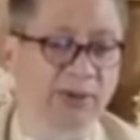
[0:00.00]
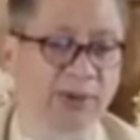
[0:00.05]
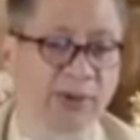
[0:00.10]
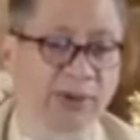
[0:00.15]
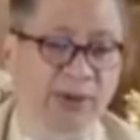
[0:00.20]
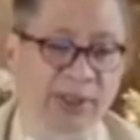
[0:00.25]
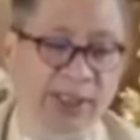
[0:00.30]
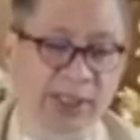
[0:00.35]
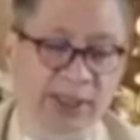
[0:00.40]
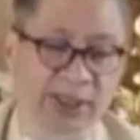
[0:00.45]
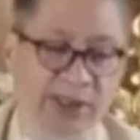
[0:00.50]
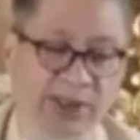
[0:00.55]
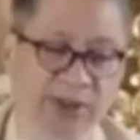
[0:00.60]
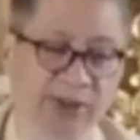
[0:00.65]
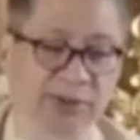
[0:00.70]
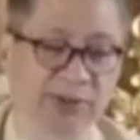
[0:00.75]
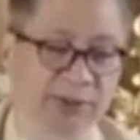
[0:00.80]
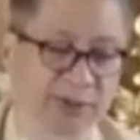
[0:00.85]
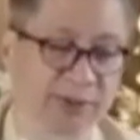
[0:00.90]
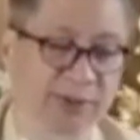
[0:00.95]
nourish
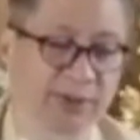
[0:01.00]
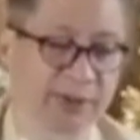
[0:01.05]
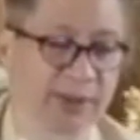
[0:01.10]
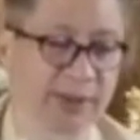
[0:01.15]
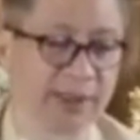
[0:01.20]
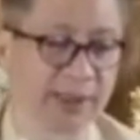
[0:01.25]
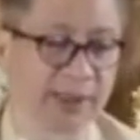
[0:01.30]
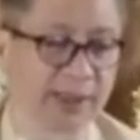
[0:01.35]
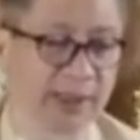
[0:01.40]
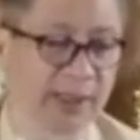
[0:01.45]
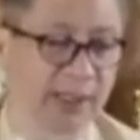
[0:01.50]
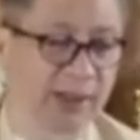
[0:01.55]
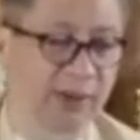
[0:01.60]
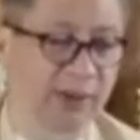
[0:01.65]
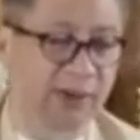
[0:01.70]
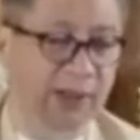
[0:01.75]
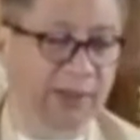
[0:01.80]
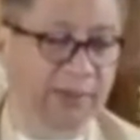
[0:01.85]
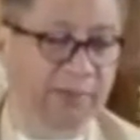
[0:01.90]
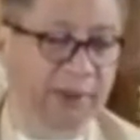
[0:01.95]
you. The
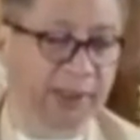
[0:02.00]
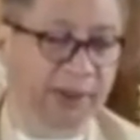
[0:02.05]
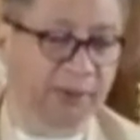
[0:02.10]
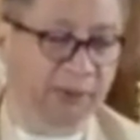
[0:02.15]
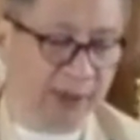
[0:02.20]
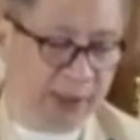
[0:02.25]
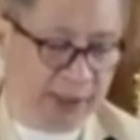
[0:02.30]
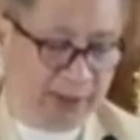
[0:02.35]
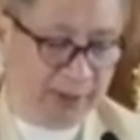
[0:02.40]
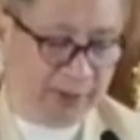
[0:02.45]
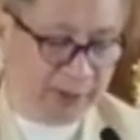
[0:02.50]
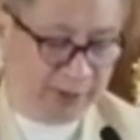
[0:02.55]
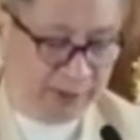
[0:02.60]
Lord be with you.